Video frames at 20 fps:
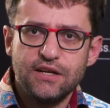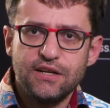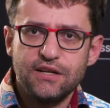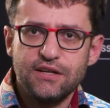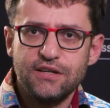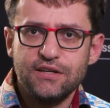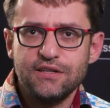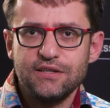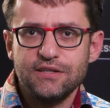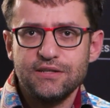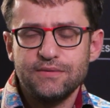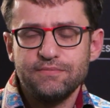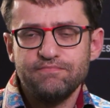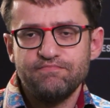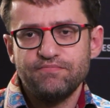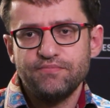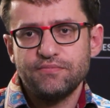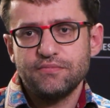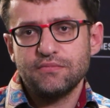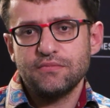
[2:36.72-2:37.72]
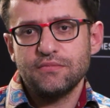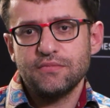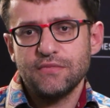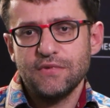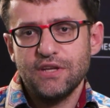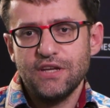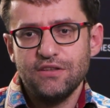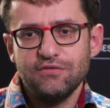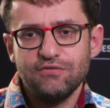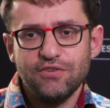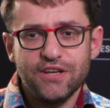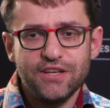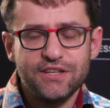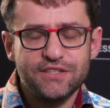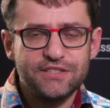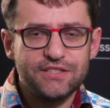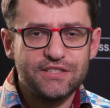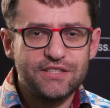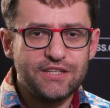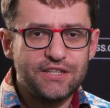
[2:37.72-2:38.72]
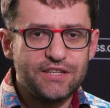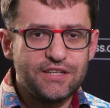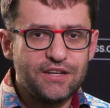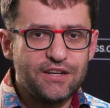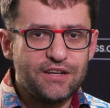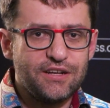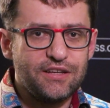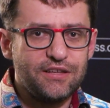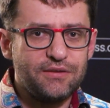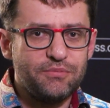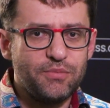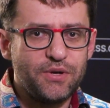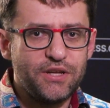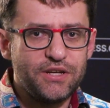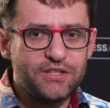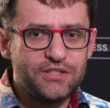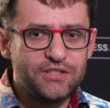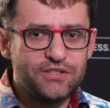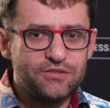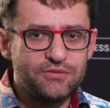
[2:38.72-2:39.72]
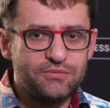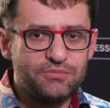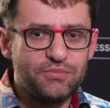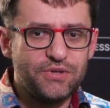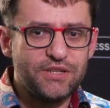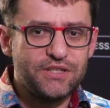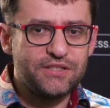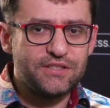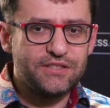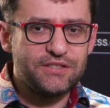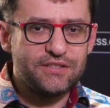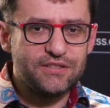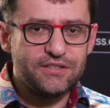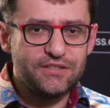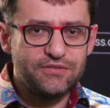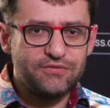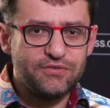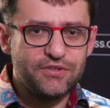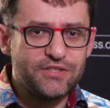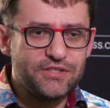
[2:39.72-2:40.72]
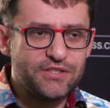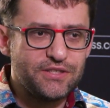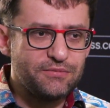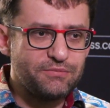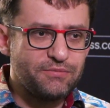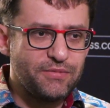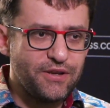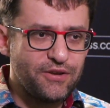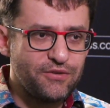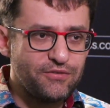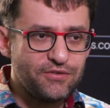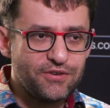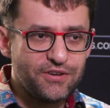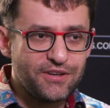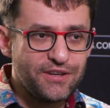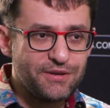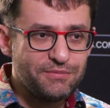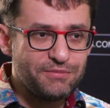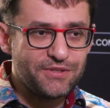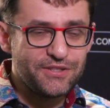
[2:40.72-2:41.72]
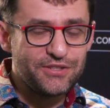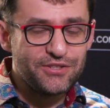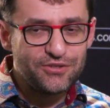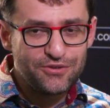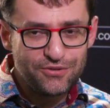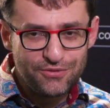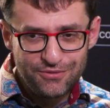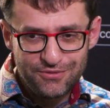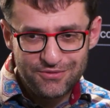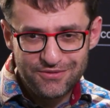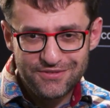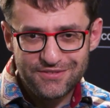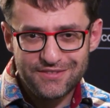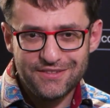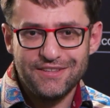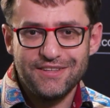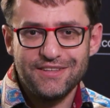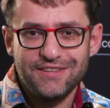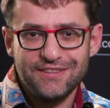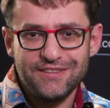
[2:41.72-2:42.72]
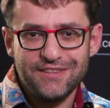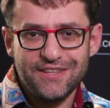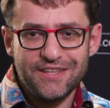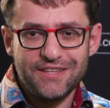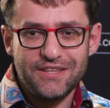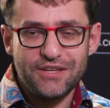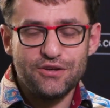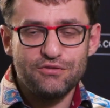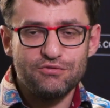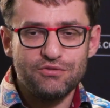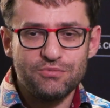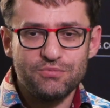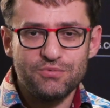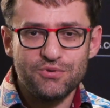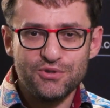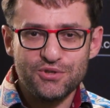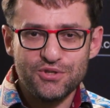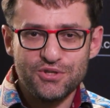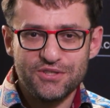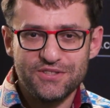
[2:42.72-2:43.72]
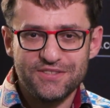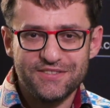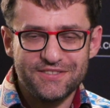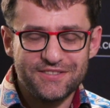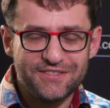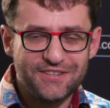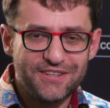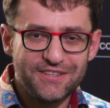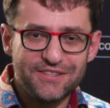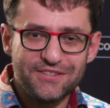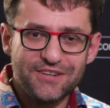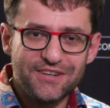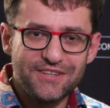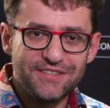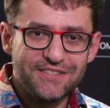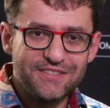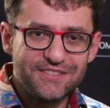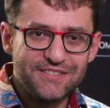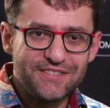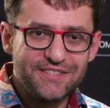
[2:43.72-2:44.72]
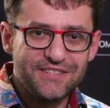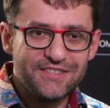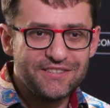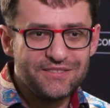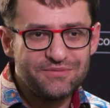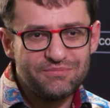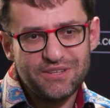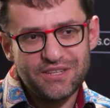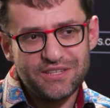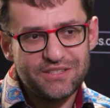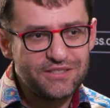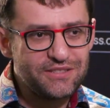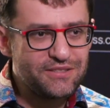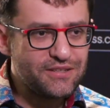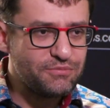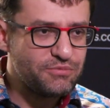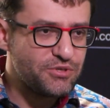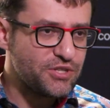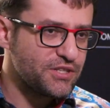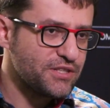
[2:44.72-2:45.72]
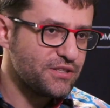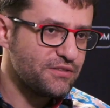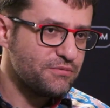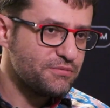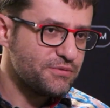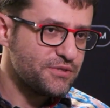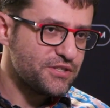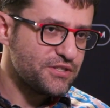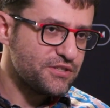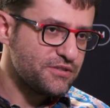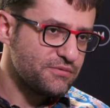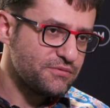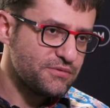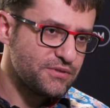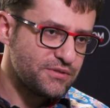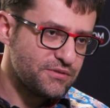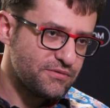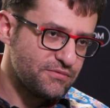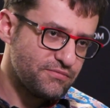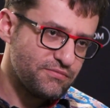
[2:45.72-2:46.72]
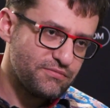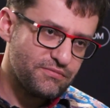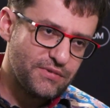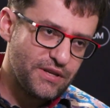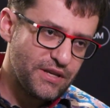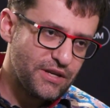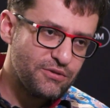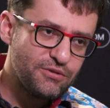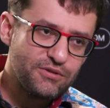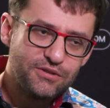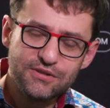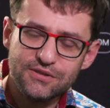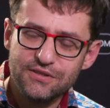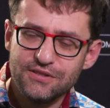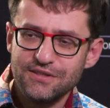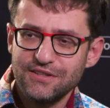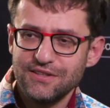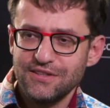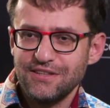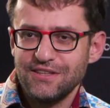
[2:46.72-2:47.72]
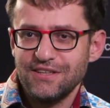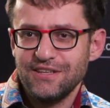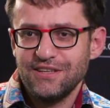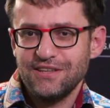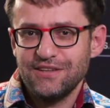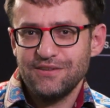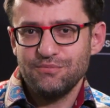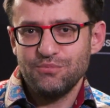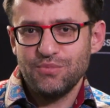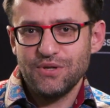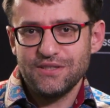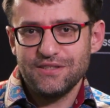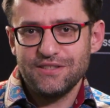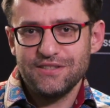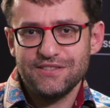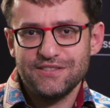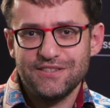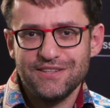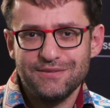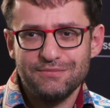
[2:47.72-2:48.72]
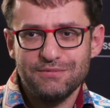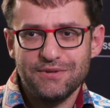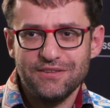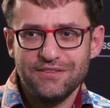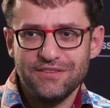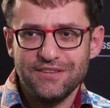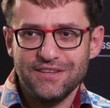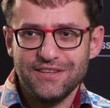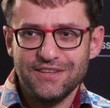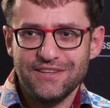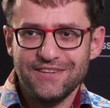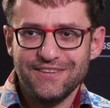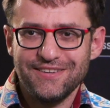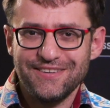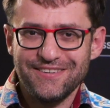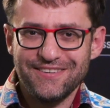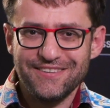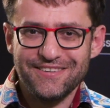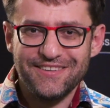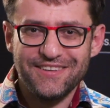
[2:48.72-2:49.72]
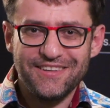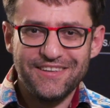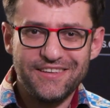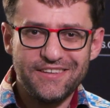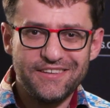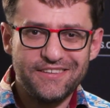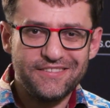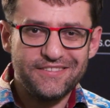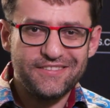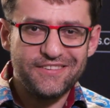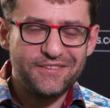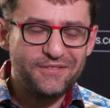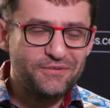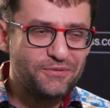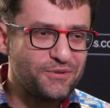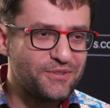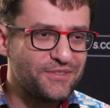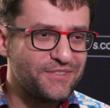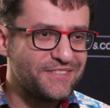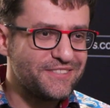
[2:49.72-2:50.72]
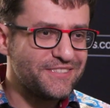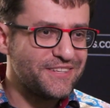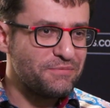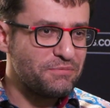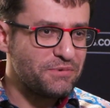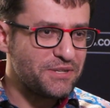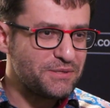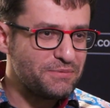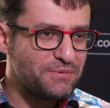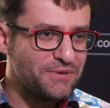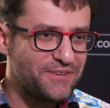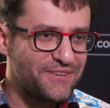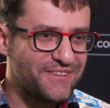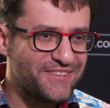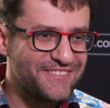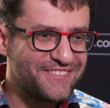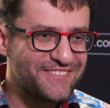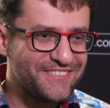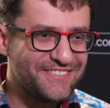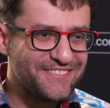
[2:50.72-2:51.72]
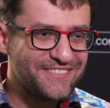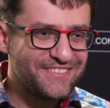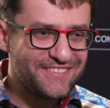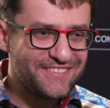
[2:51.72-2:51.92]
in Vikense, I managed to beat Vincent by offering him a draw. Then he overpushed, so I tried this here because objectively position was equal. But this time, I think he didn't want the same experience.